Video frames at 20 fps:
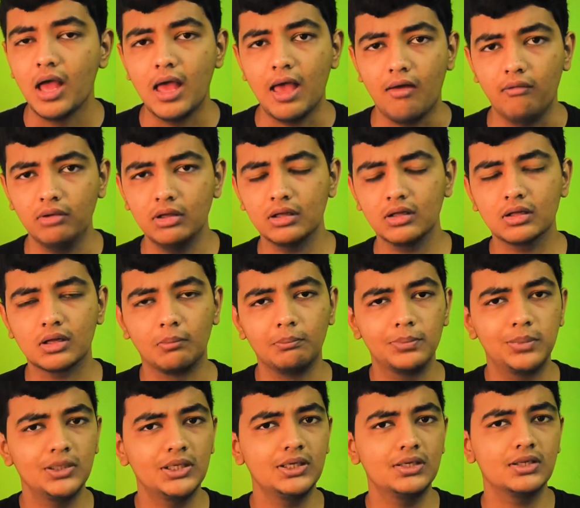having a
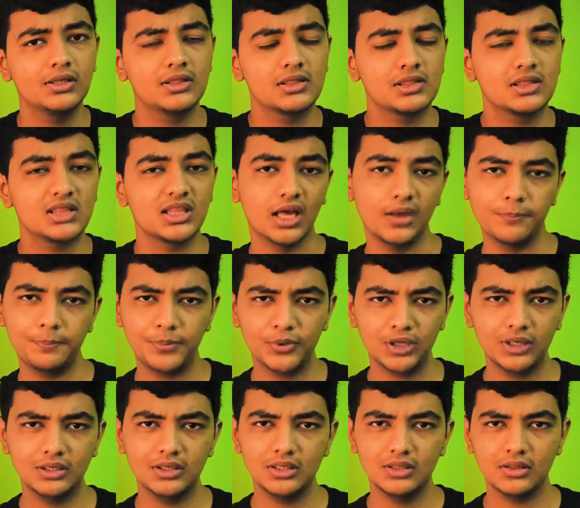complete
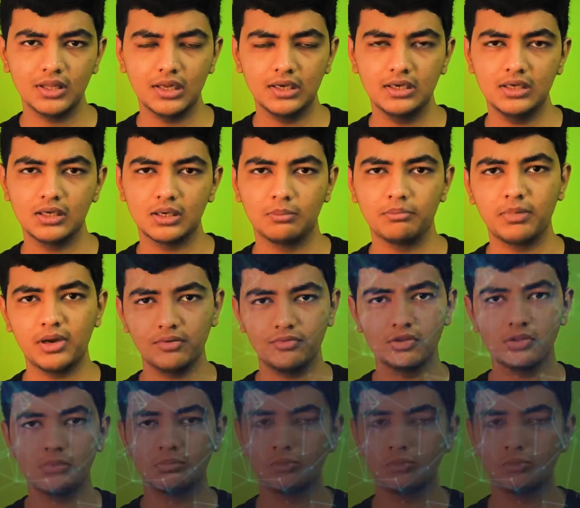separate design in compared with the